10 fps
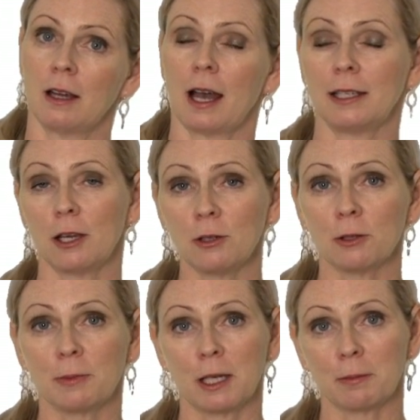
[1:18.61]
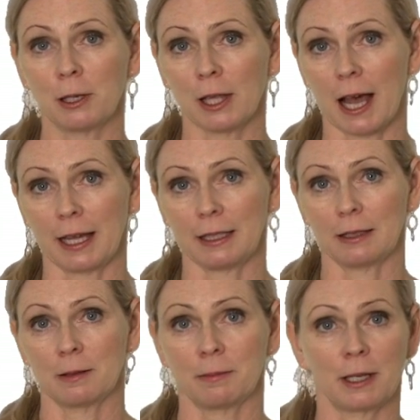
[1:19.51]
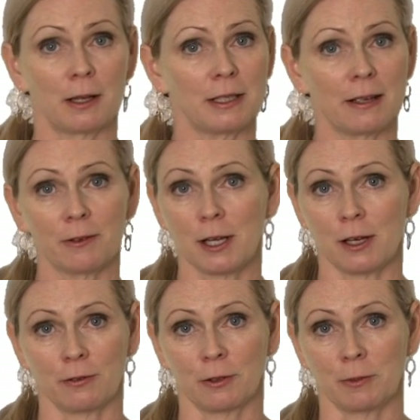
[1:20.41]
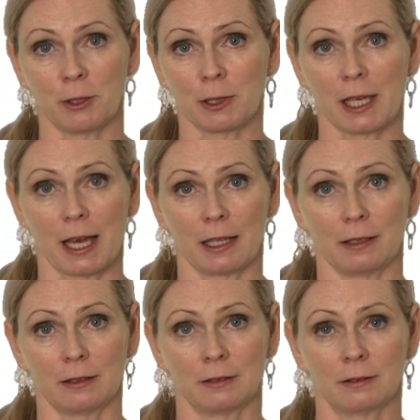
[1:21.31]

I know you're being polite, but I'll never hear from you again.